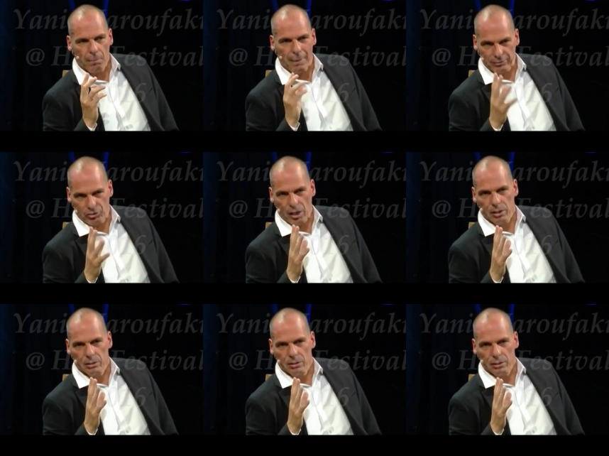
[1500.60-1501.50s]
mantra
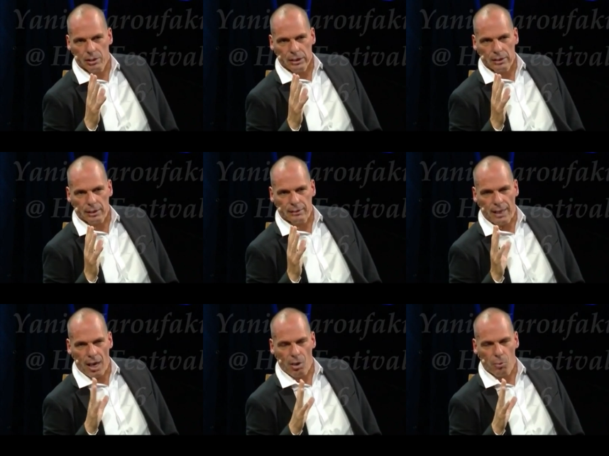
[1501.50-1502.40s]
that
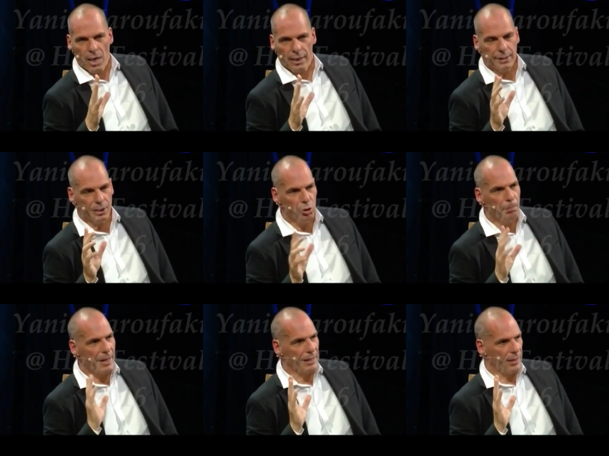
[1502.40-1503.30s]
now we are in a new
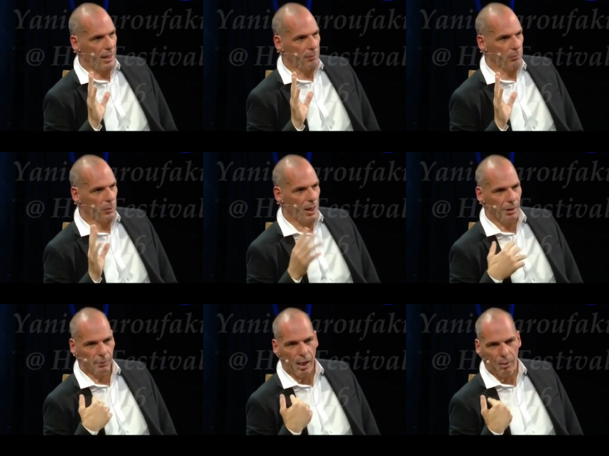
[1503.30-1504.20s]
paradigm. When
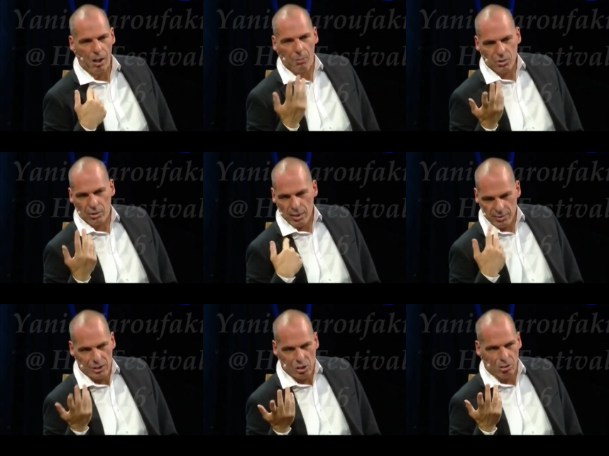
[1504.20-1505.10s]
I, I, I was, a,
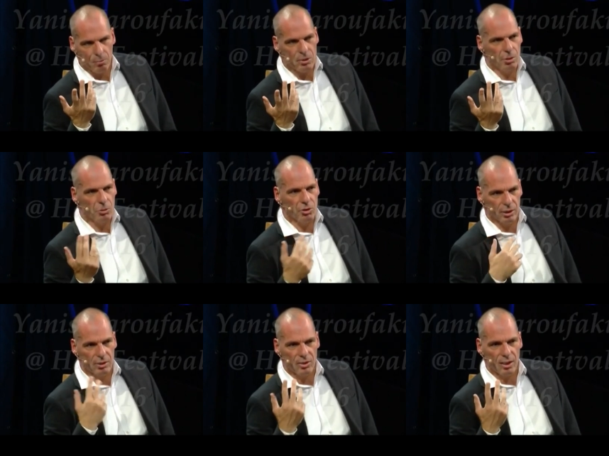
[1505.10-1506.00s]
as an economist, I was
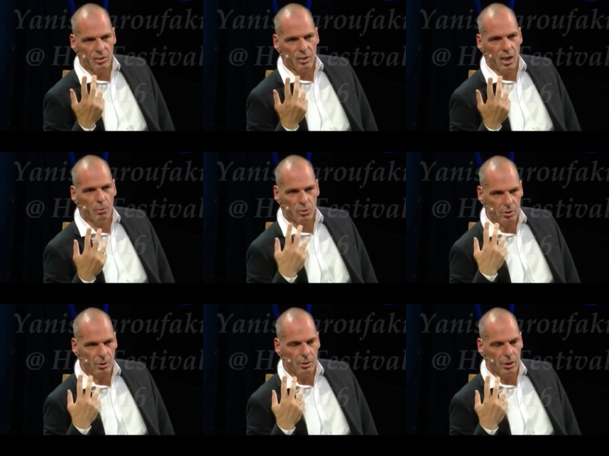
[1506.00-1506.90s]
criticizing, I
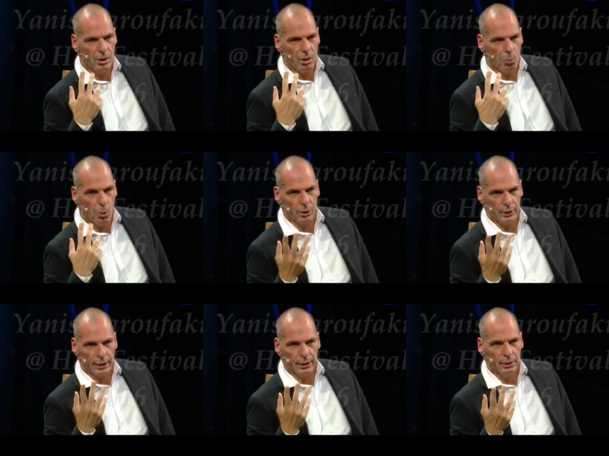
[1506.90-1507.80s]
was
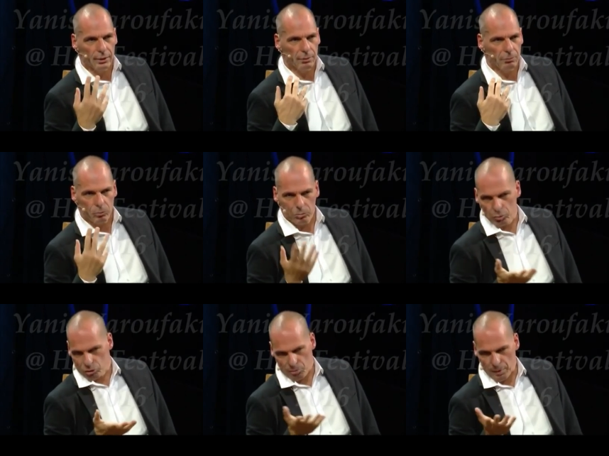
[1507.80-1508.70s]
warning,
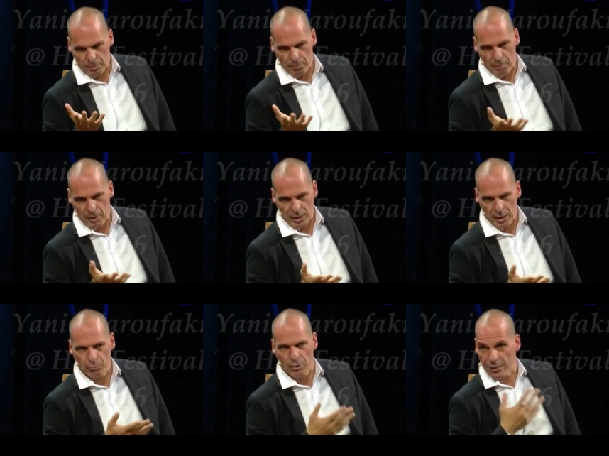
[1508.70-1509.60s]
not just my, by
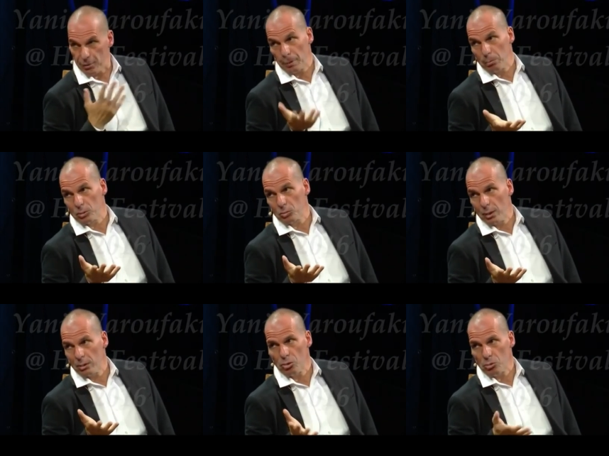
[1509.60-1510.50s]
myself, with other people as
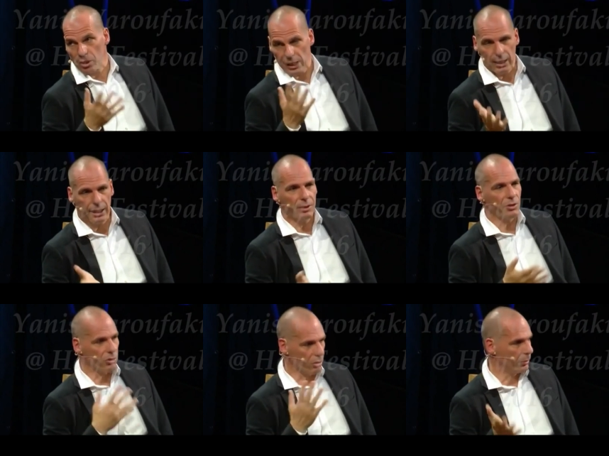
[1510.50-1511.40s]
well, Joe
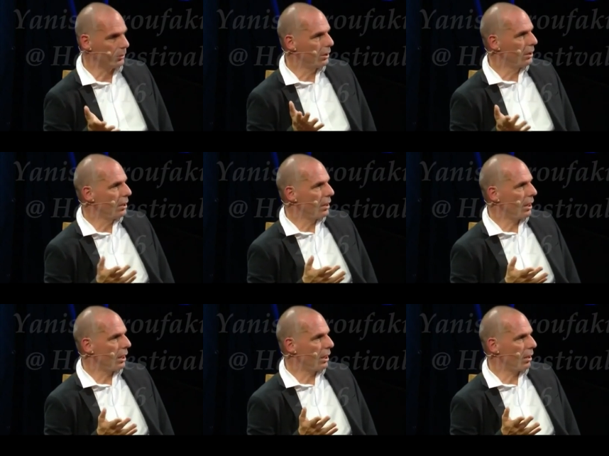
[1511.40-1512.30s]
Stiglitz and so
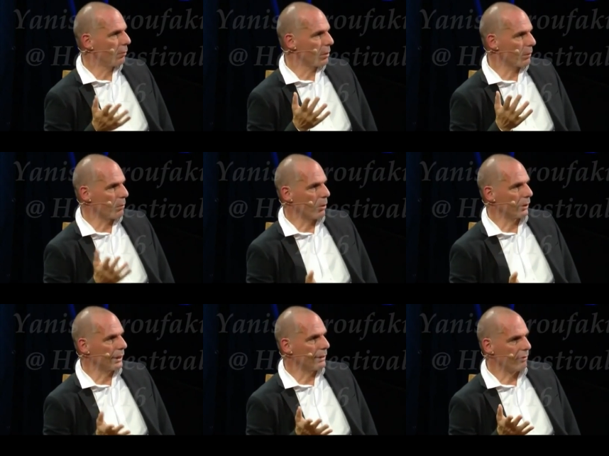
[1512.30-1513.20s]
on. Uh, we were
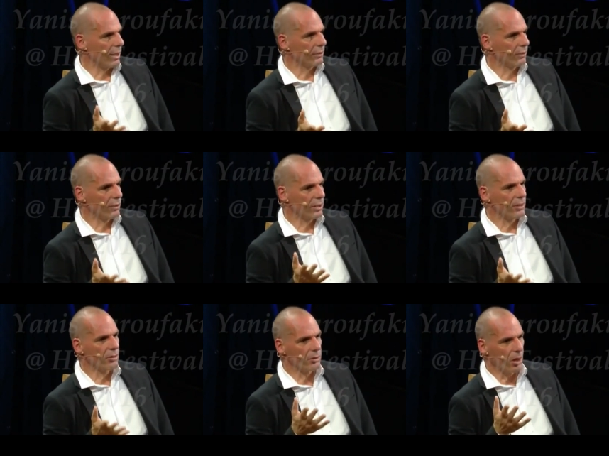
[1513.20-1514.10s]
warning that this
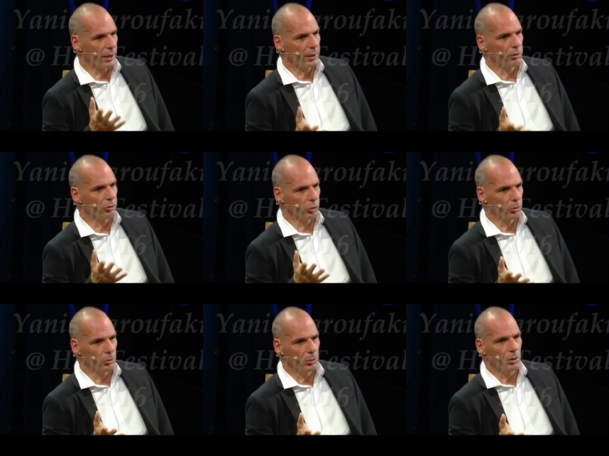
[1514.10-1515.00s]
is going
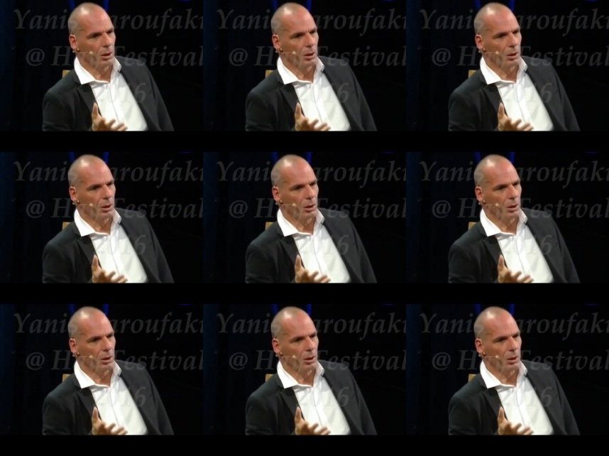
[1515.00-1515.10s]
to